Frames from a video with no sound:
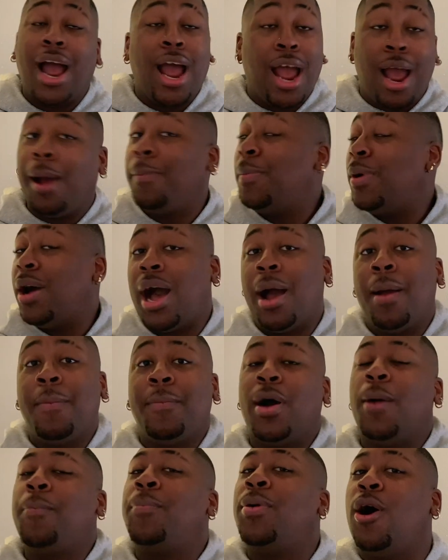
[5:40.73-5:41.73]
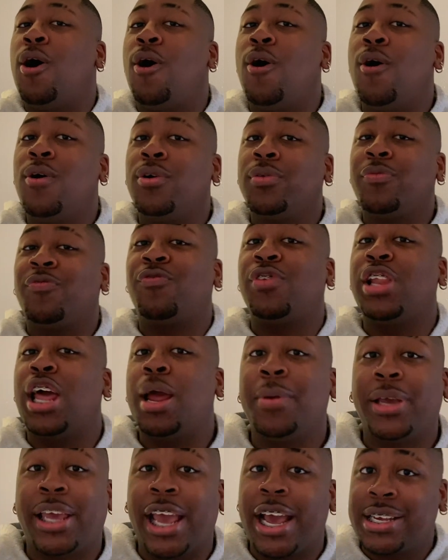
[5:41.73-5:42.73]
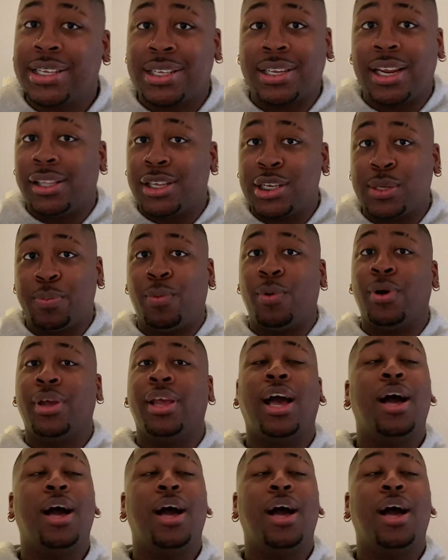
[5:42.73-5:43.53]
I'm appalled, flabbergasted at this point.